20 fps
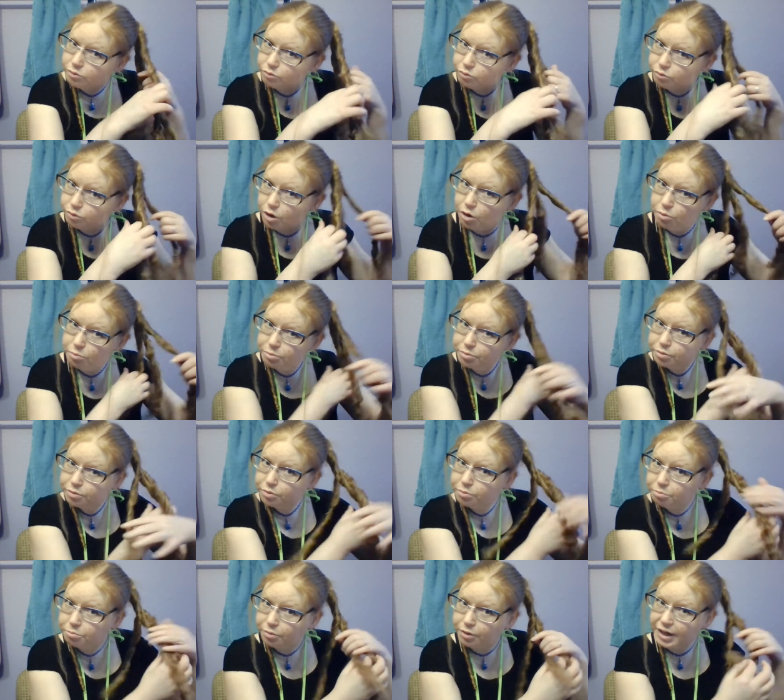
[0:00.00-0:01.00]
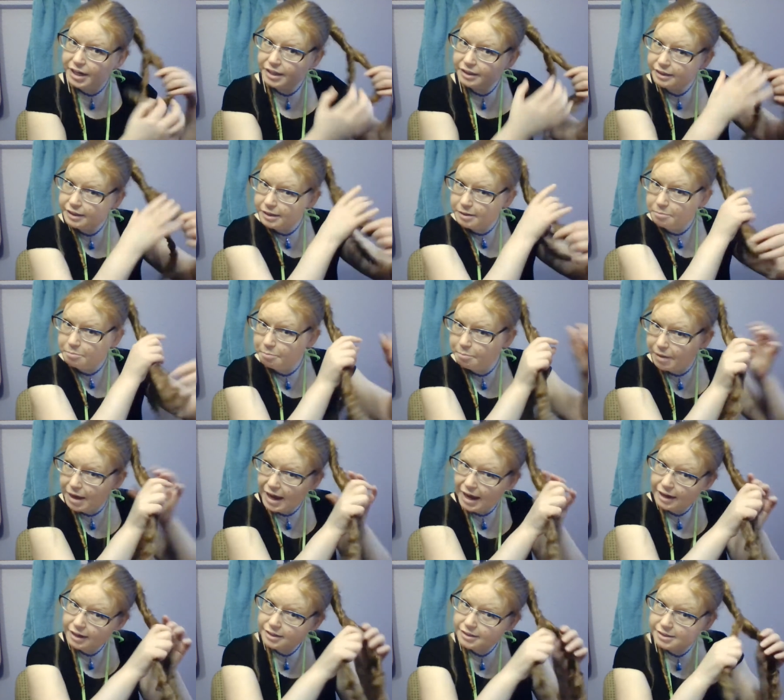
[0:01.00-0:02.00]
rope braid them
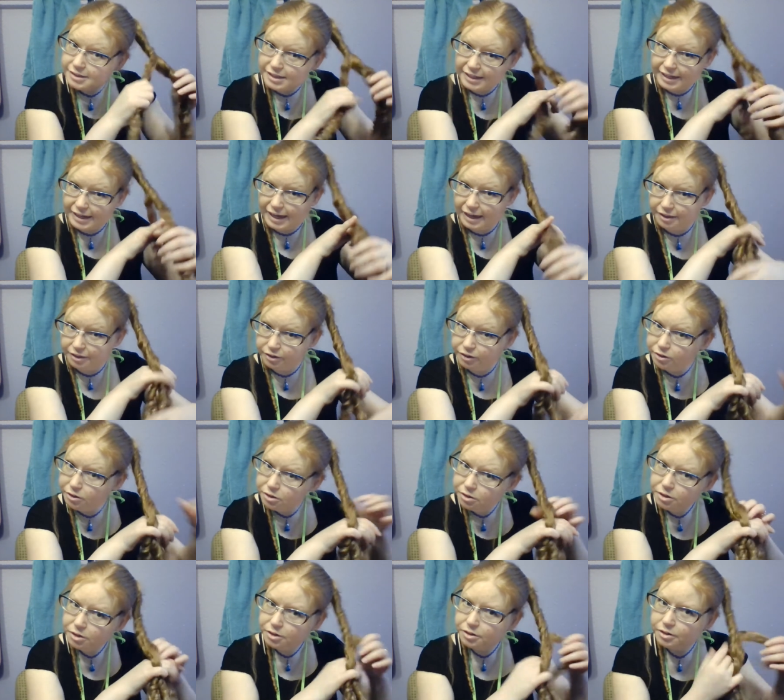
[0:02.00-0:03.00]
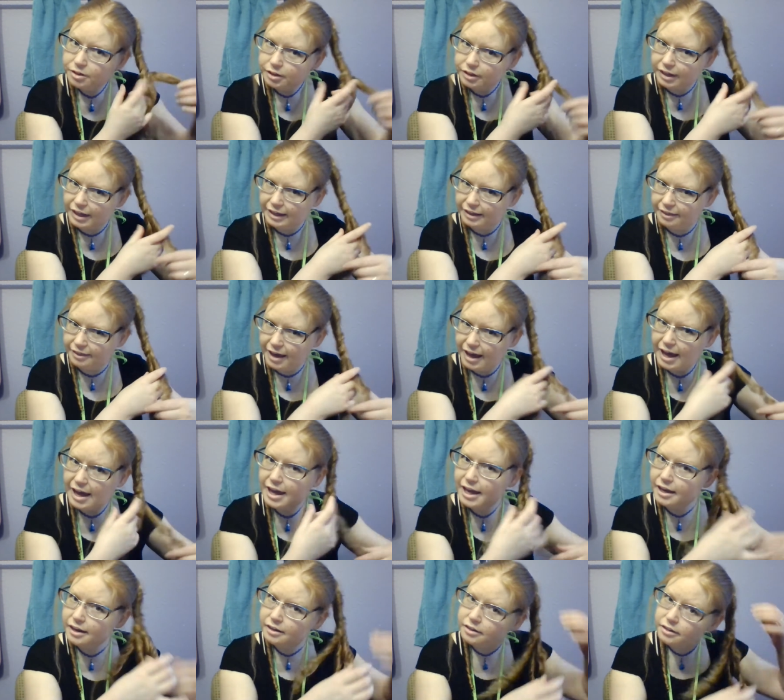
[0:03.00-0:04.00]
back together, like that,